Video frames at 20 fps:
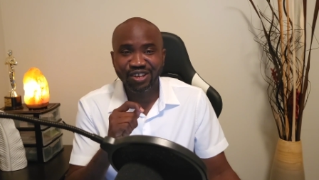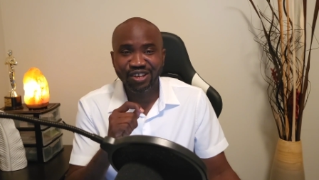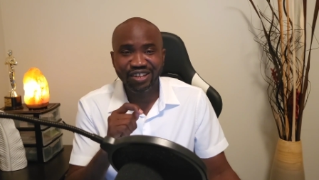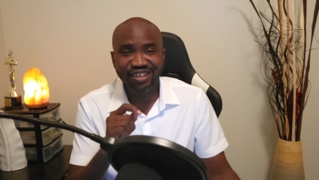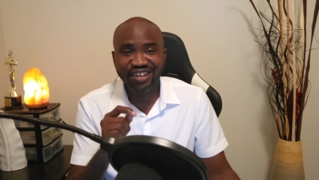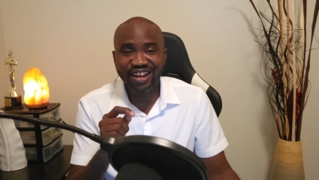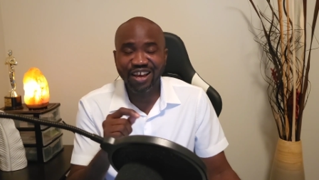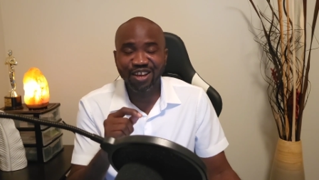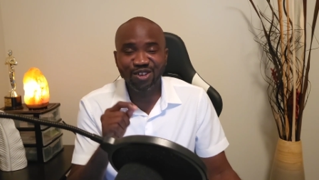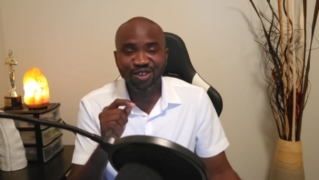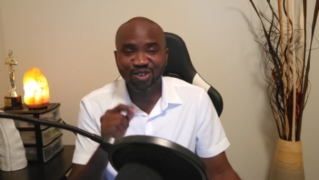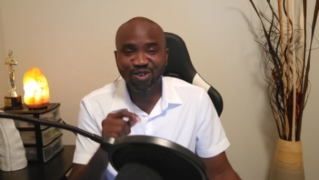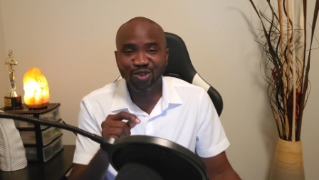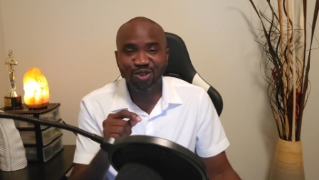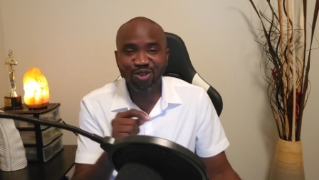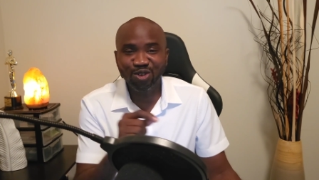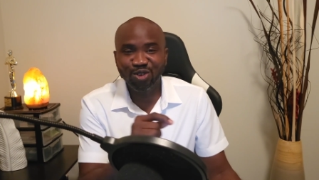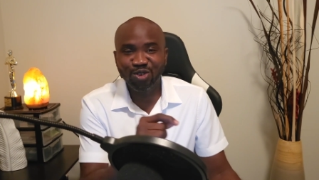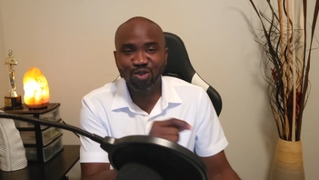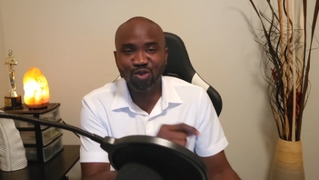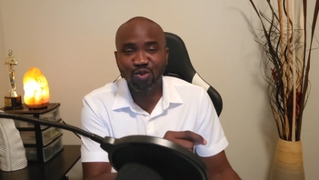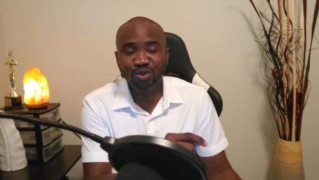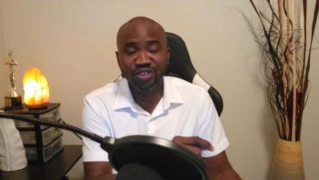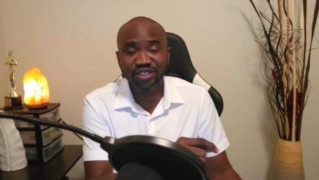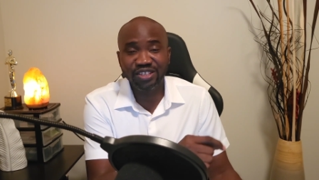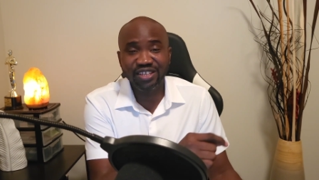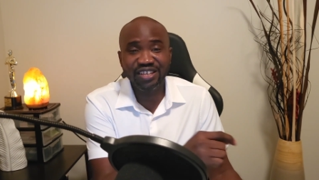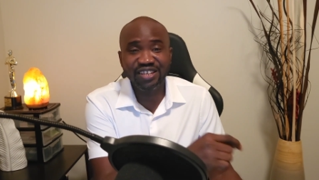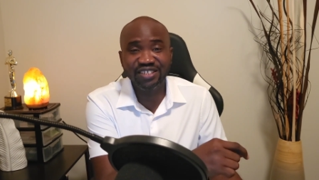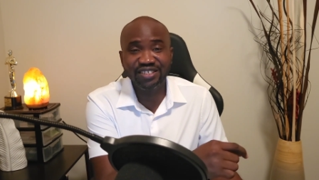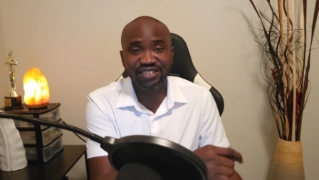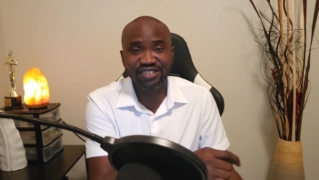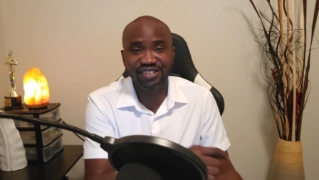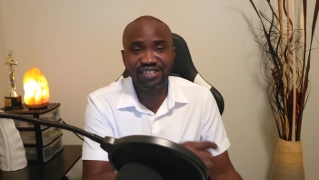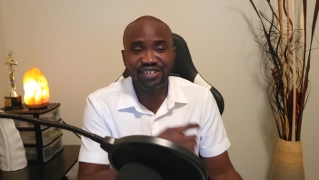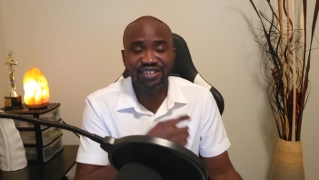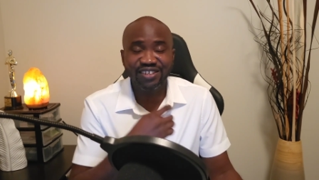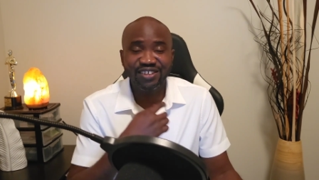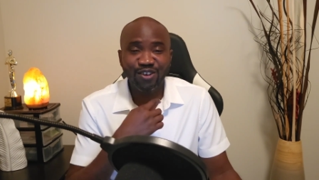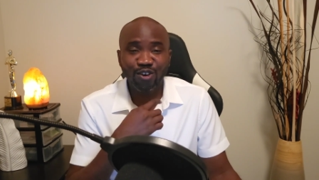that you don't do it
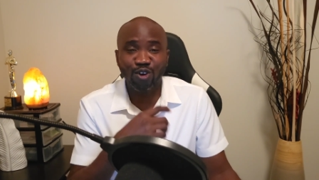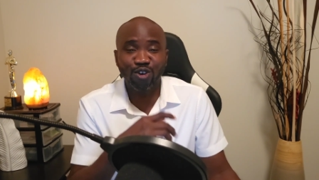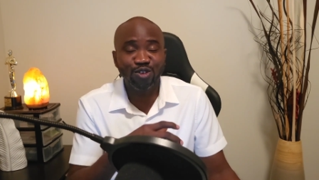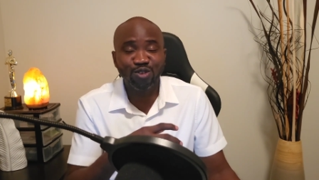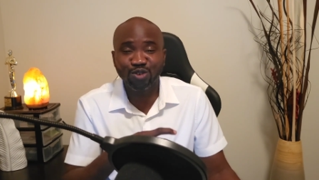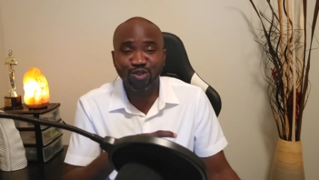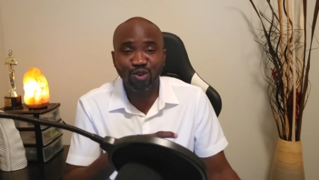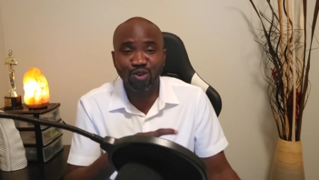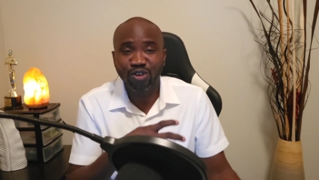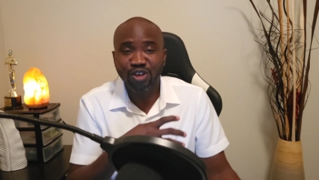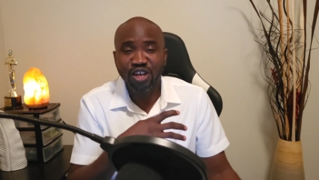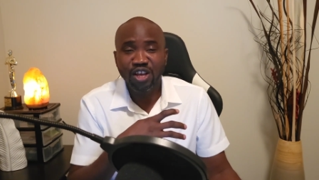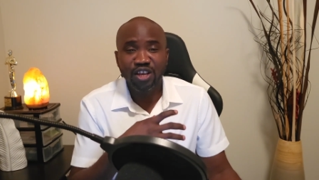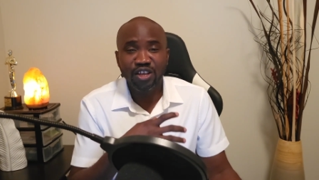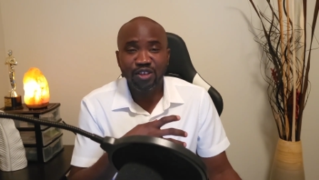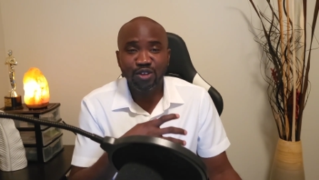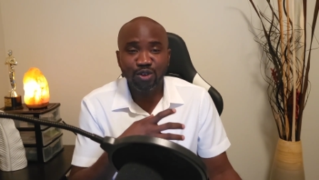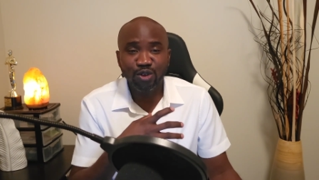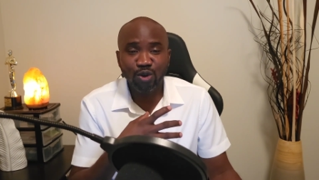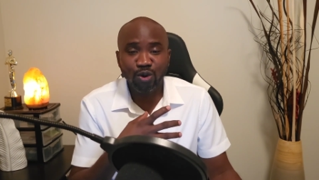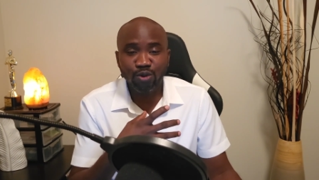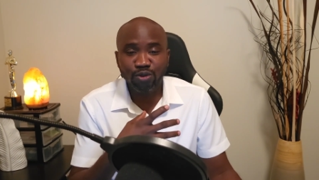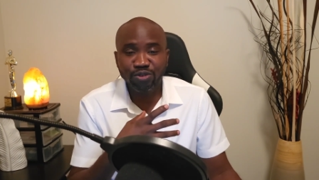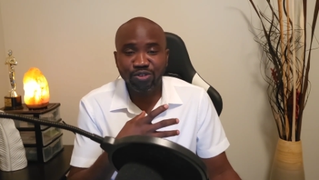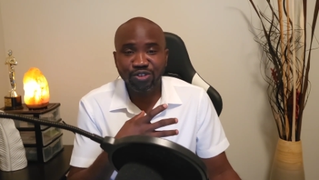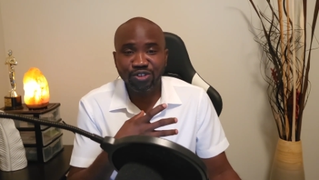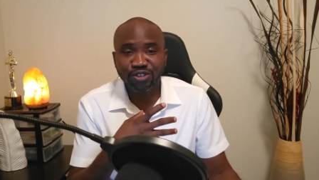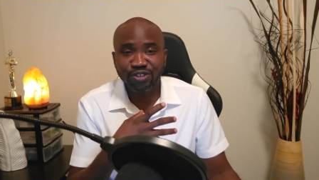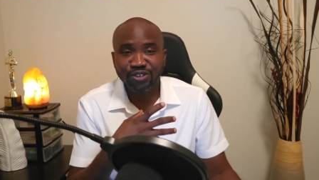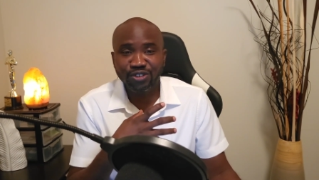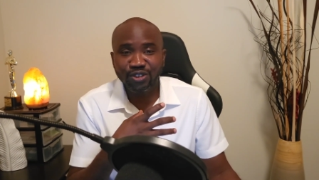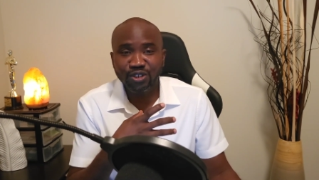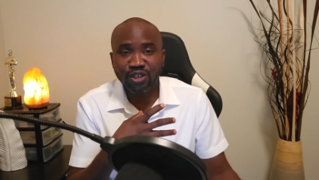easily or you don't you don't